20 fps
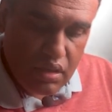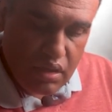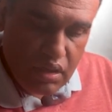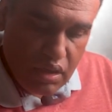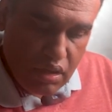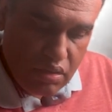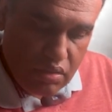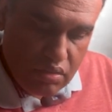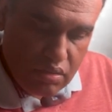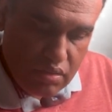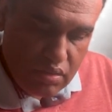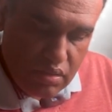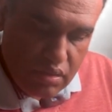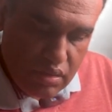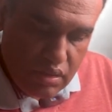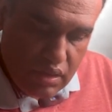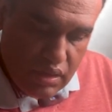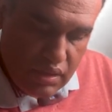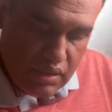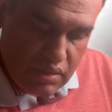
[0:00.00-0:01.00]
Now
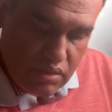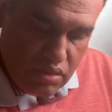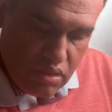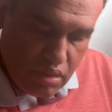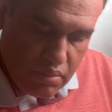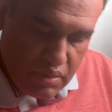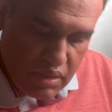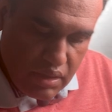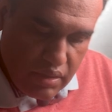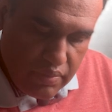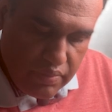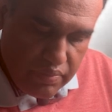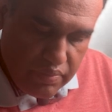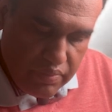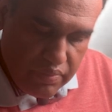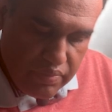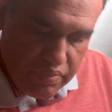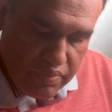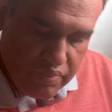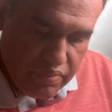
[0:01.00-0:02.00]
that is normal.
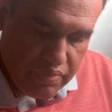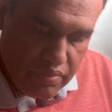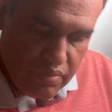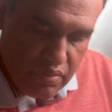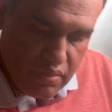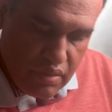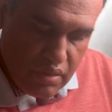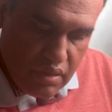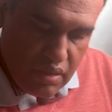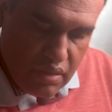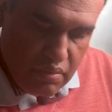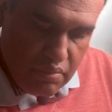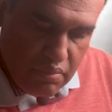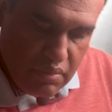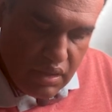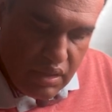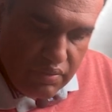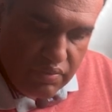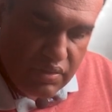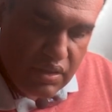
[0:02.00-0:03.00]

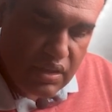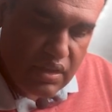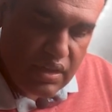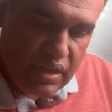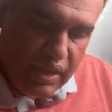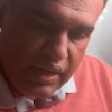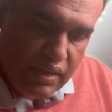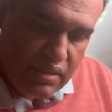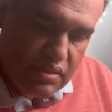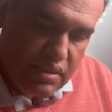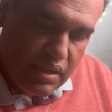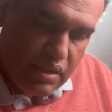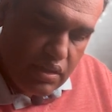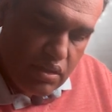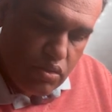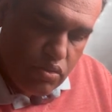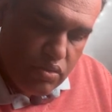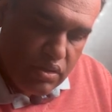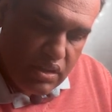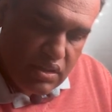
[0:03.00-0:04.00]
But if the right side
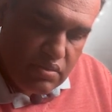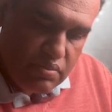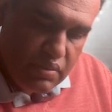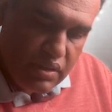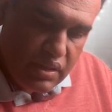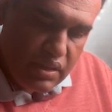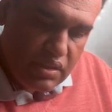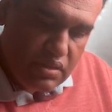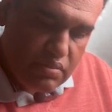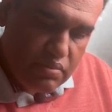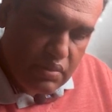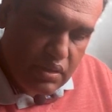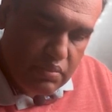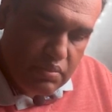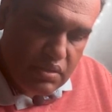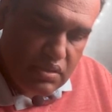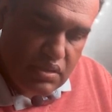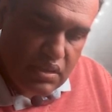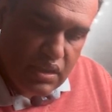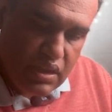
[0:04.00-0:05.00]
gluteus medius
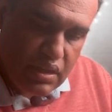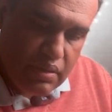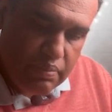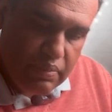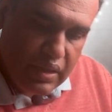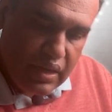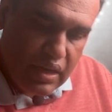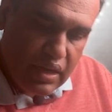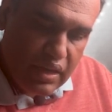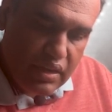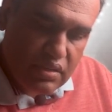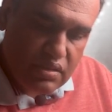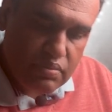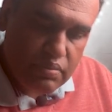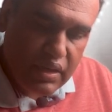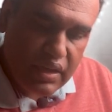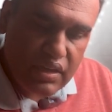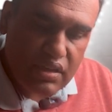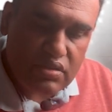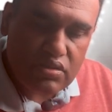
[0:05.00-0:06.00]
minimus, they are paralyzed,
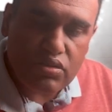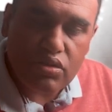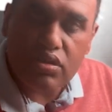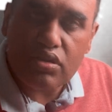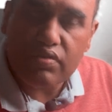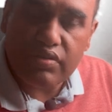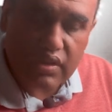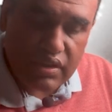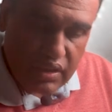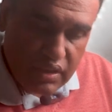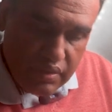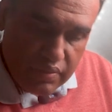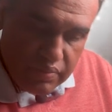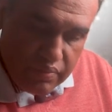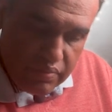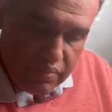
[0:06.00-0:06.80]
minus, not working.